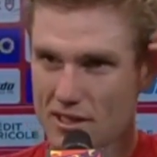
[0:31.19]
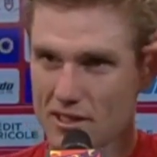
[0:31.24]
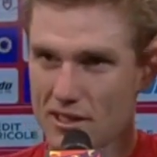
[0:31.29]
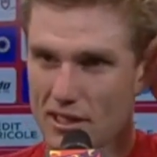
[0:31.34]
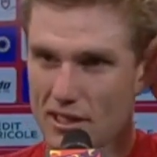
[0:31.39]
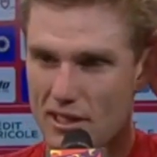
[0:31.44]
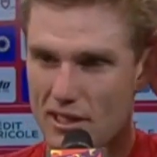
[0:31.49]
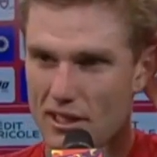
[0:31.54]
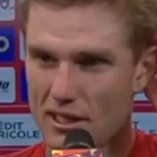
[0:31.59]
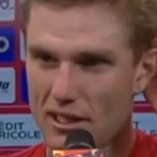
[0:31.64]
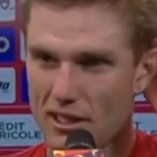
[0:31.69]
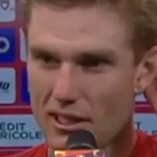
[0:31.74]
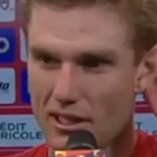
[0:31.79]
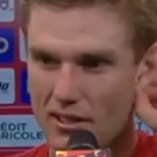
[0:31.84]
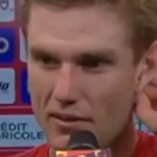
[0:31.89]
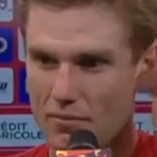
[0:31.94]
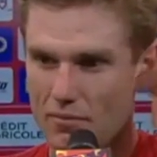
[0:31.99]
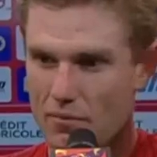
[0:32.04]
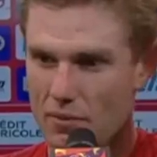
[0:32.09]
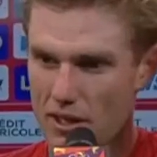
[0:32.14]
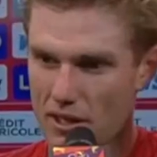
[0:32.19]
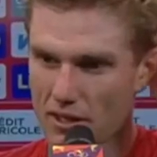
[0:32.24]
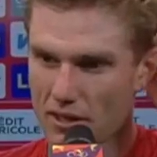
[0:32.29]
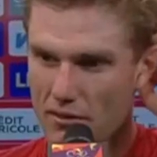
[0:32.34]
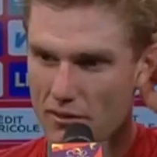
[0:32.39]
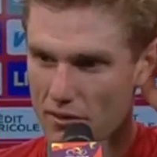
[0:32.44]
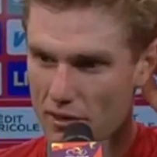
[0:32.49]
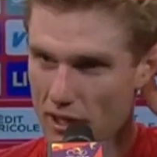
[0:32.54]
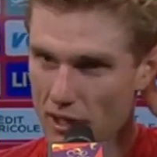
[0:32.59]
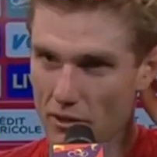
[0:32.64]
in
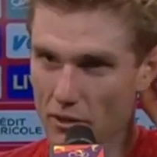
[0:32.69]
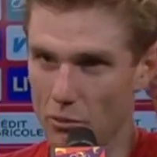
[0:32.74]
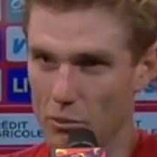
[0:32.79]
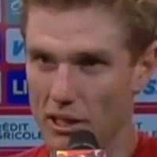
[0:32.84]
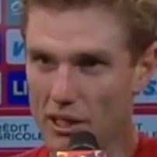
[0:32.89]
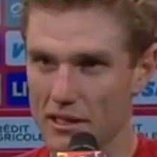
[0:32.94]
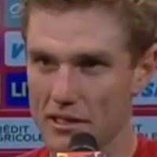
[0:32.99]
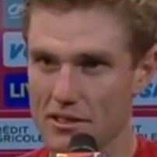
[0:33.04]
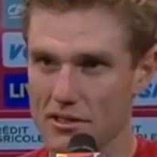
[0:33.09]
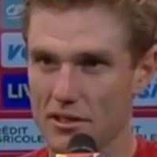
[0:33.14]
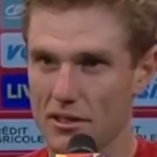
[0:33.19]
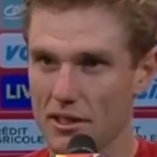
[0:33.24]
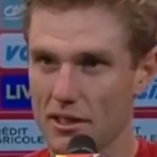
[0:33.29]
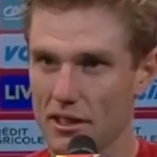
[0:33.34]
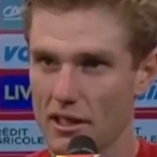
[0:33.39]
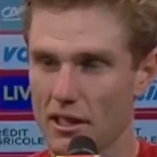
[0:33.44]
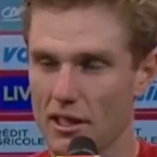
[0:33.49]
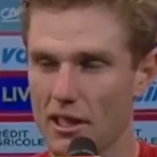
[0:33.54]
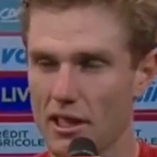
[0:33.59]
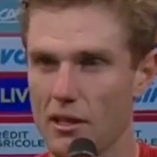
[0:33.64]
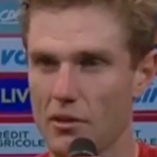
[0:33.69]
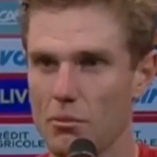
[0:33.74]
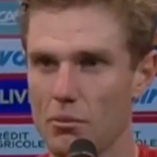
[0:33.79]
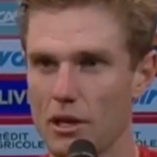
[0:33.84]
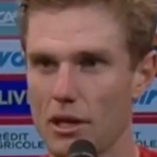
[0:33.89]
the final bends of the climb.